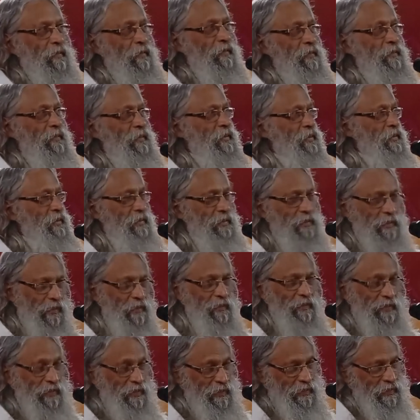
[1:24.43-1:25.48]
This is
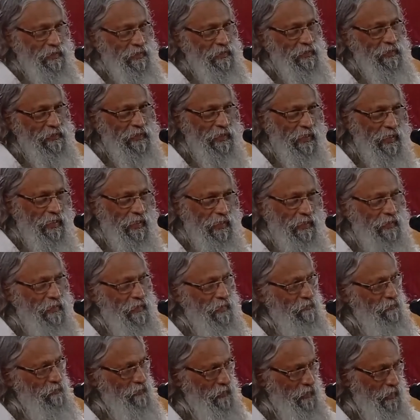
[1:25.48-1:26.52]
Ithara
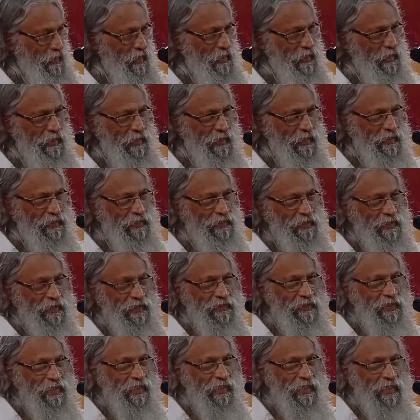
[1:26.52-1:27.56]
lingam, the earlier is
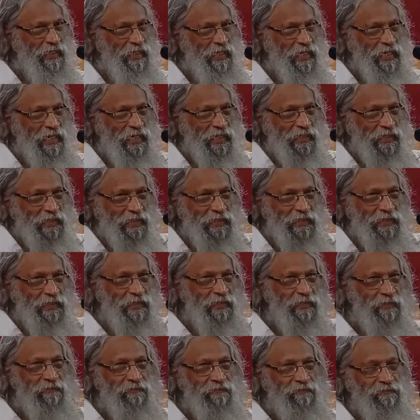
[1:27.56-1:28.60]
Ithara Kala
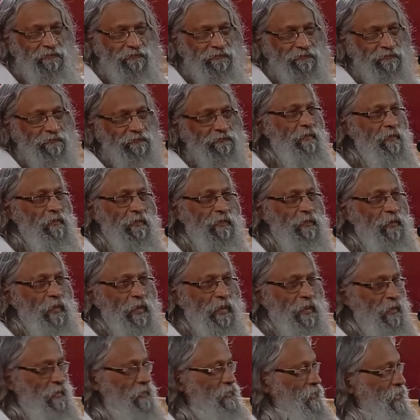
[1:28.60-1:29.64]
lingam. You
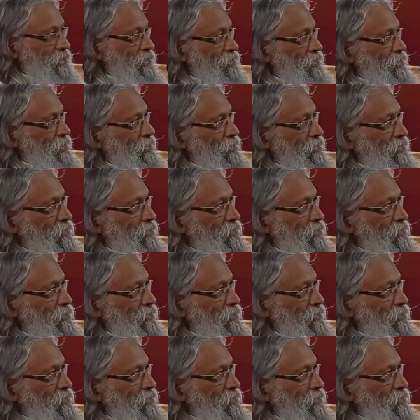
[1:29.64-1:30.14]
are getting